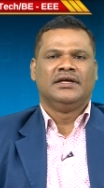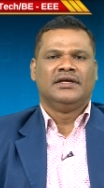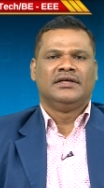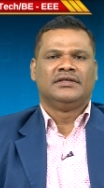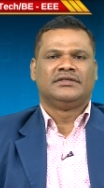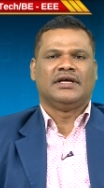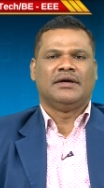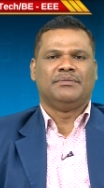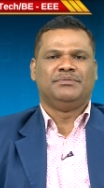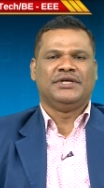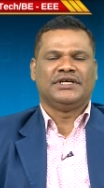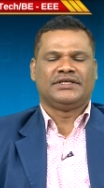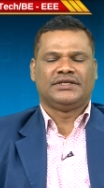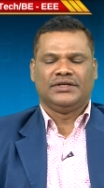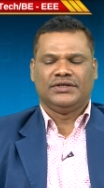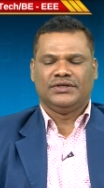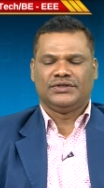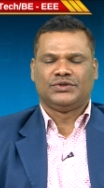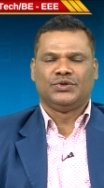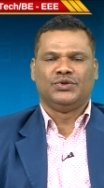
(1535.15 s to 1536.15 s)
subject
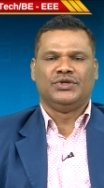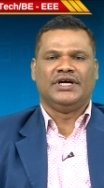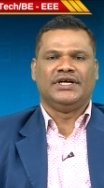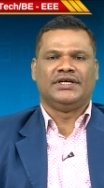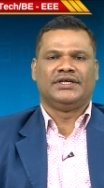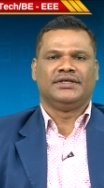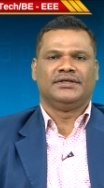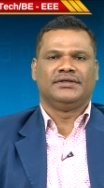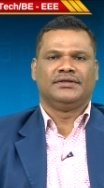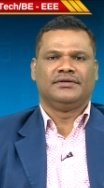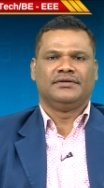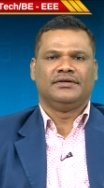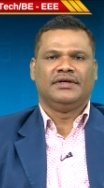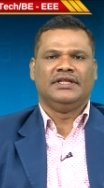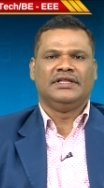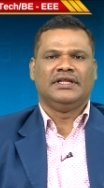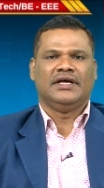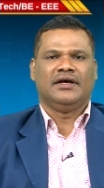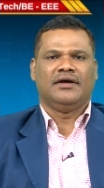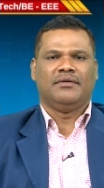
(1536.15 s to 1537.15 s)
uh, student
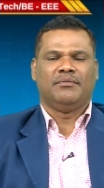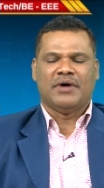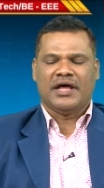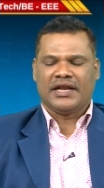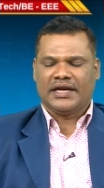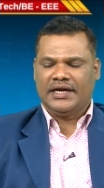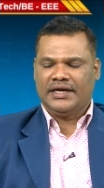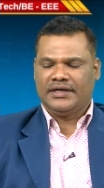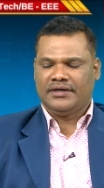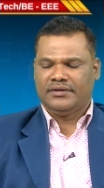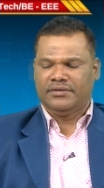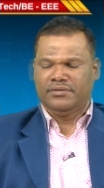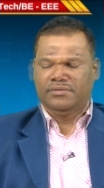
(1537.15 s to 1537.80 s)
in the market.